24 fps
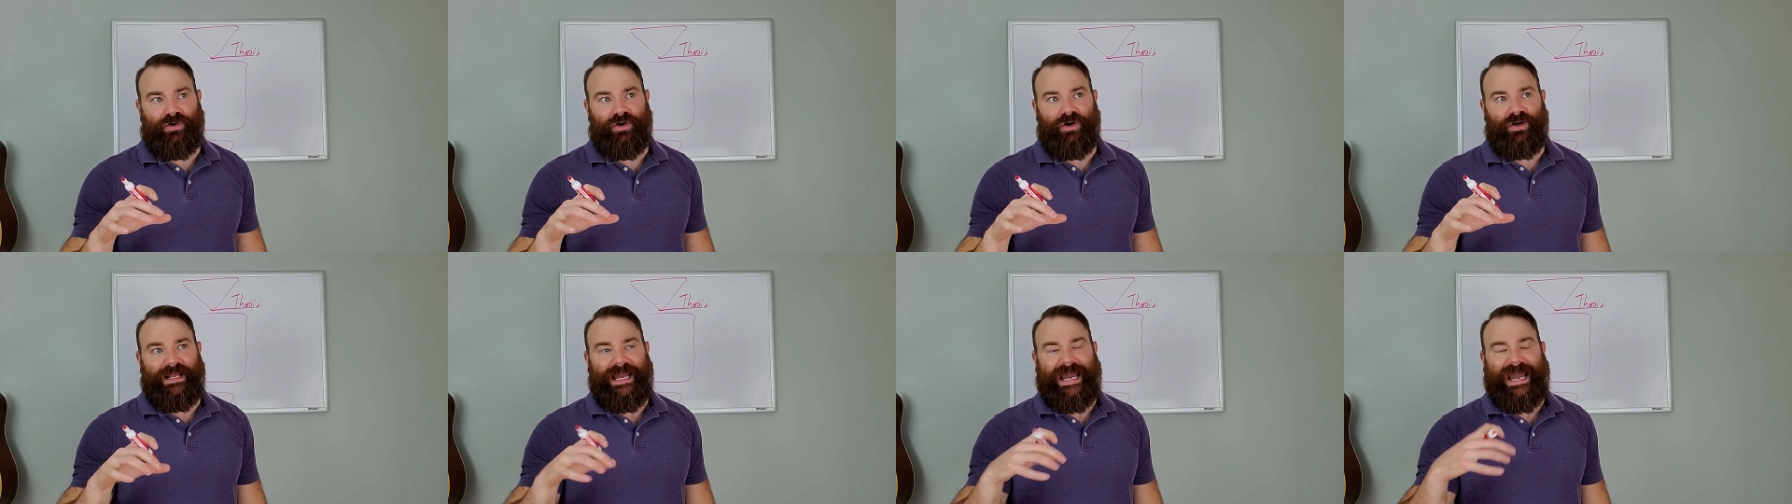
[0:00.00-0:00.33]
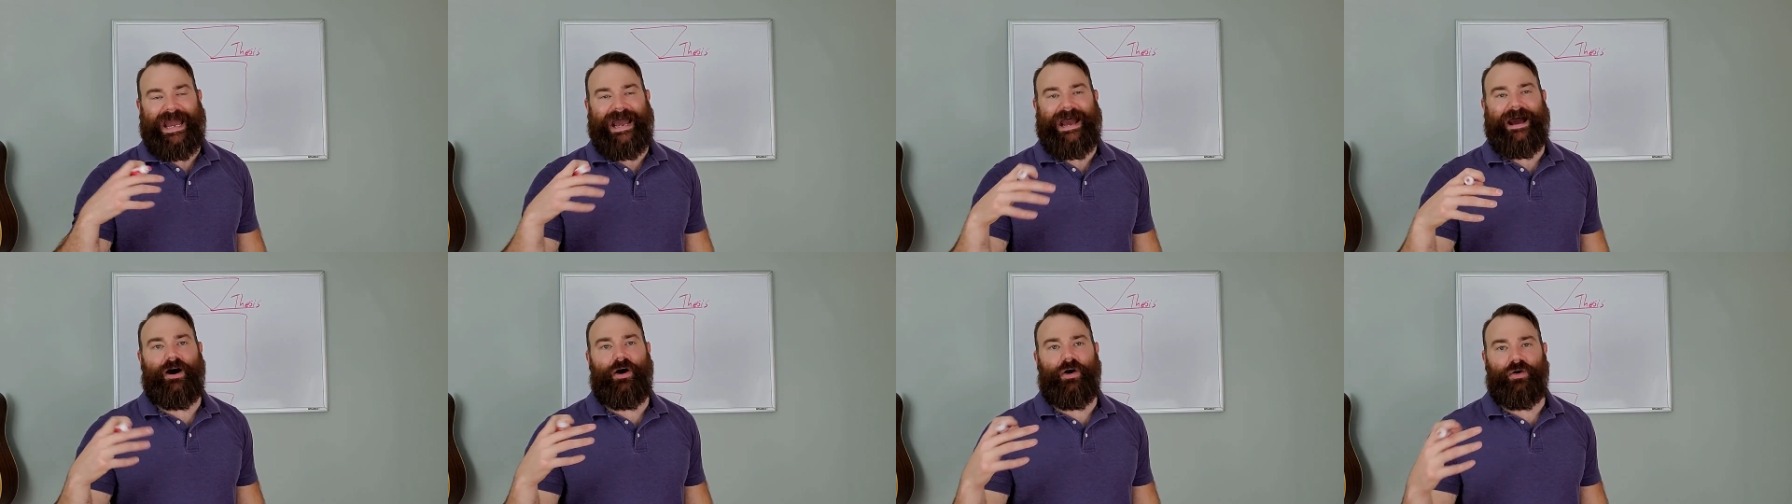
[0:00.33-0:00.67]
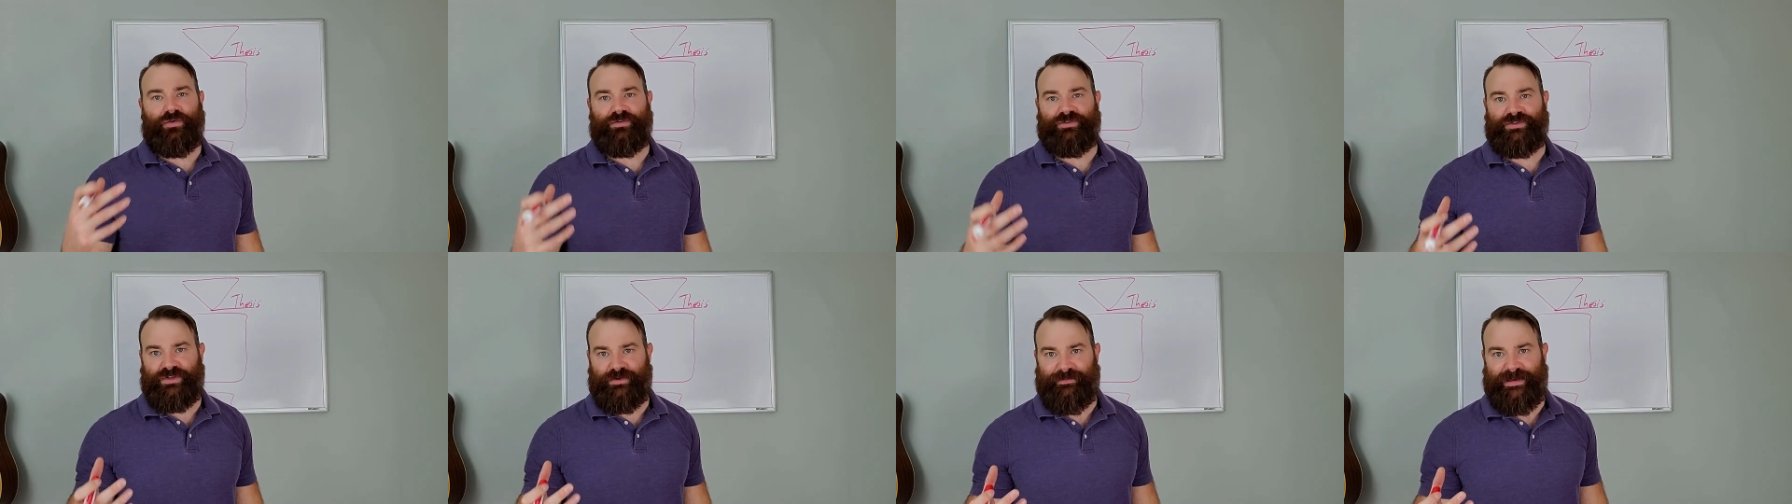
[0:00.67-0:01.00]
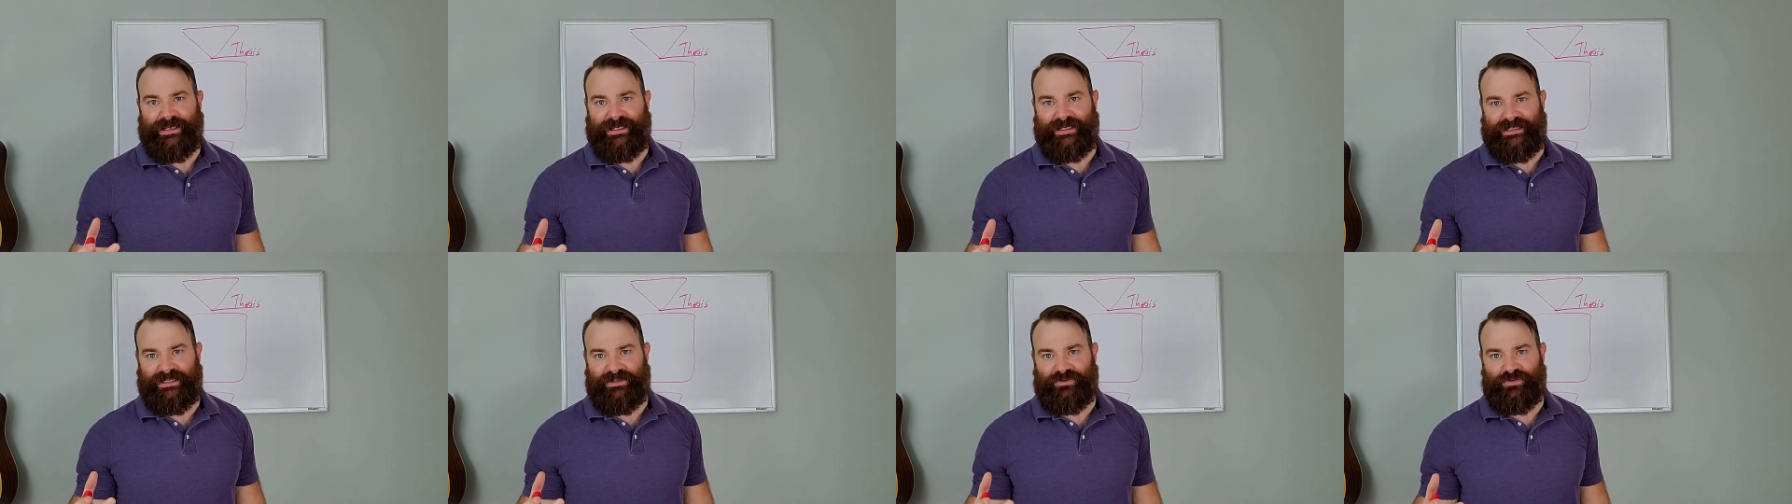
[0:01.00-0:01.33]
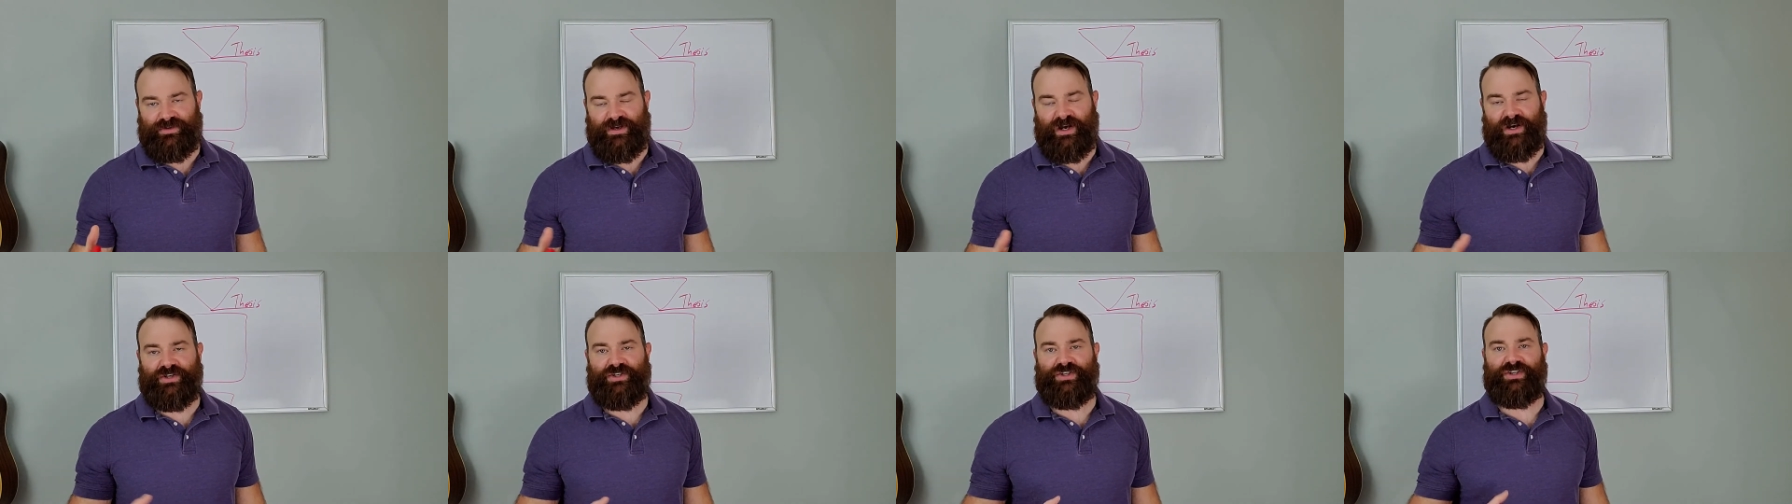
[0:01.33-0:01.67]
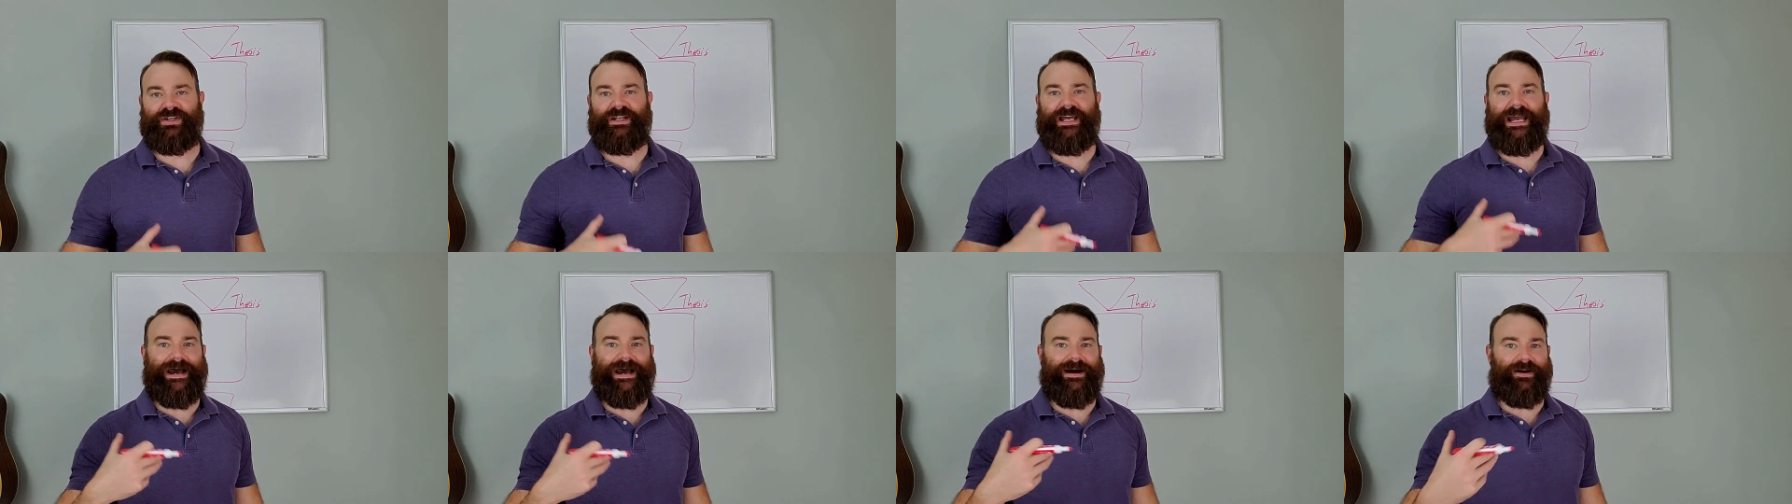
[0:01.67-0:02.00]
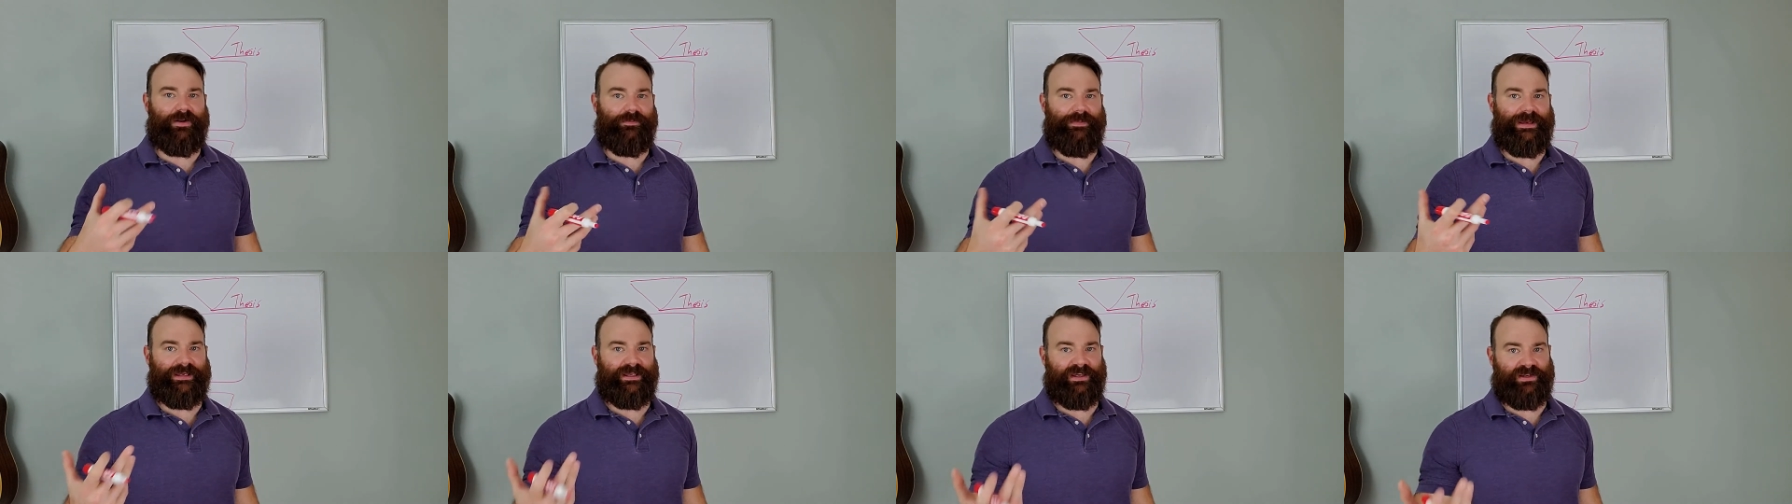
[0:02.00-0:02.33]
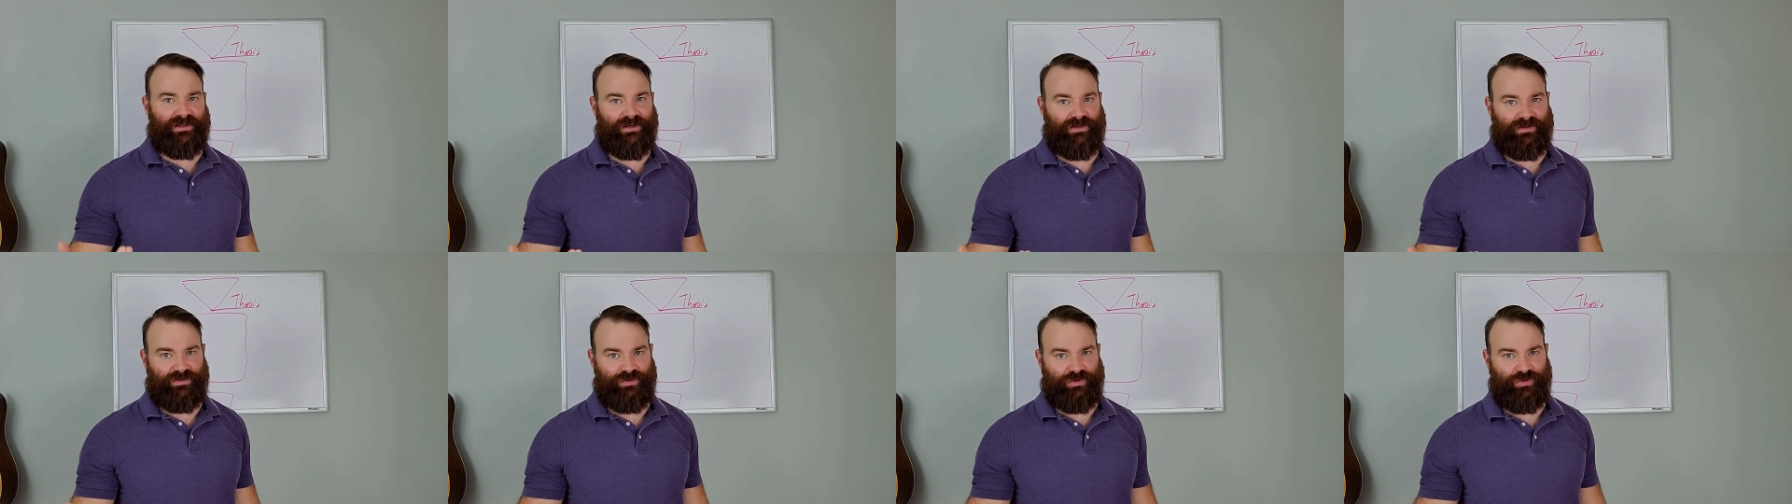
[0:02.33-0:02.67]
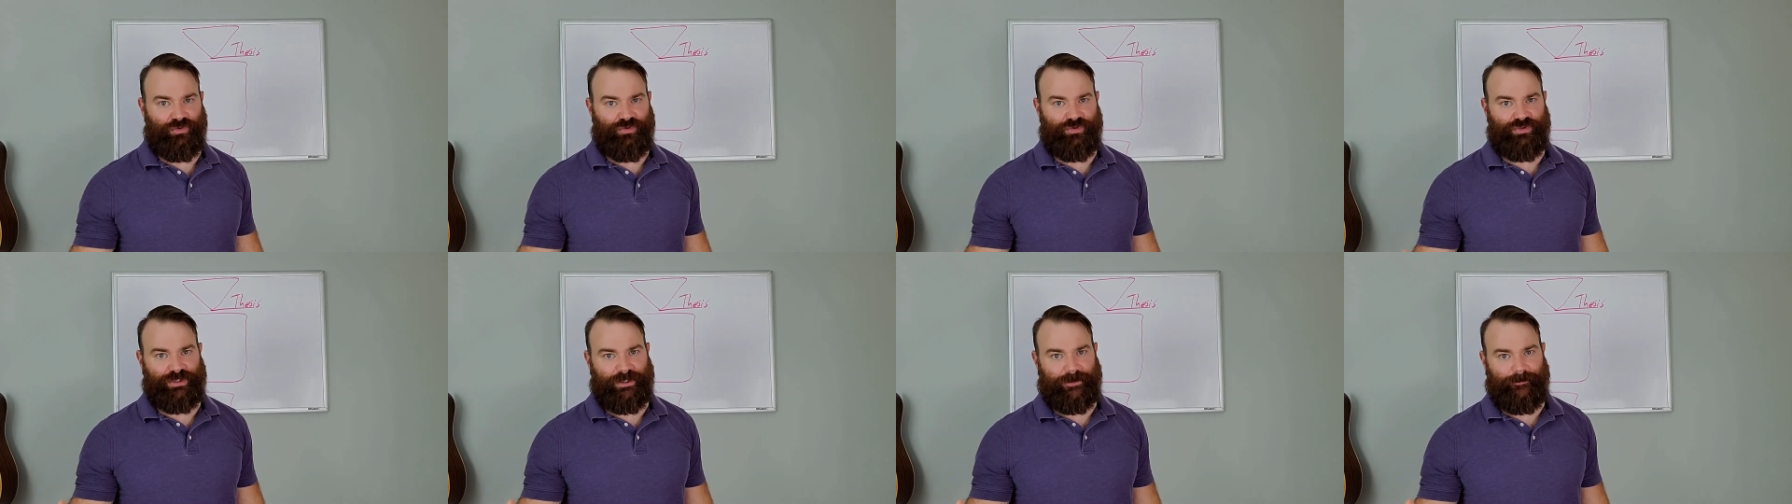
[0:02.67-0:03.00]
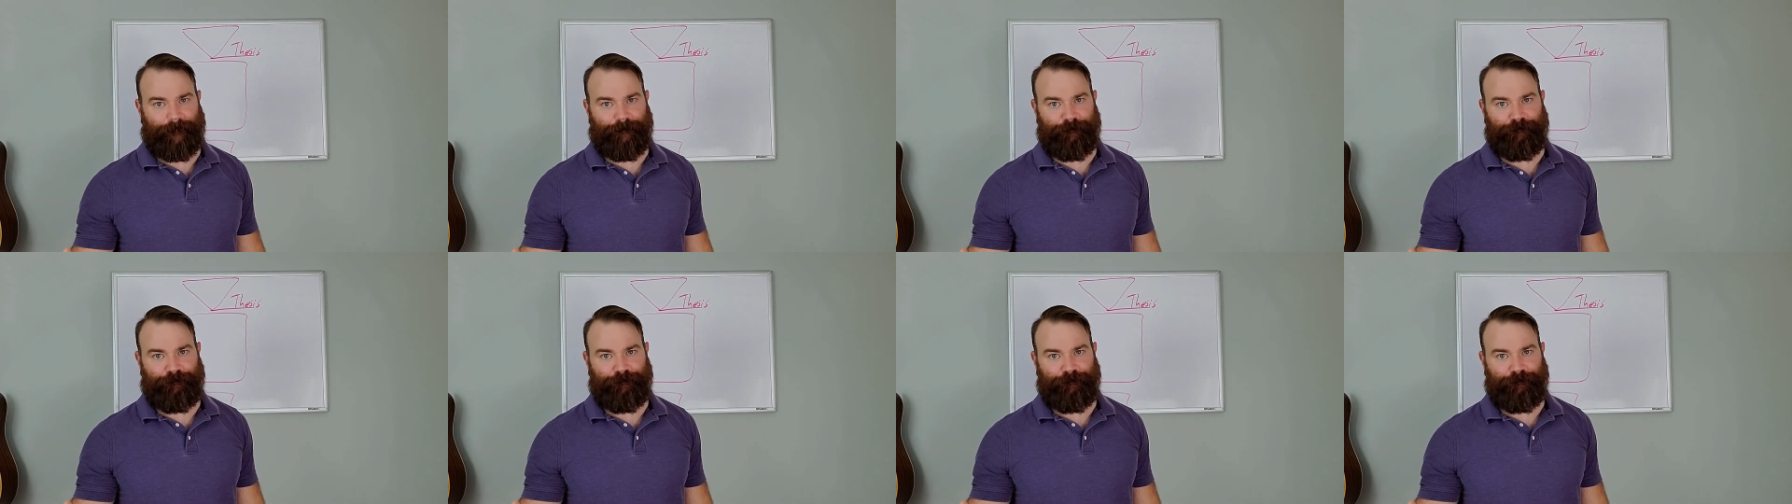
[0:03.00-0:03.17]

on how to make an introduction, how to make a conclusion.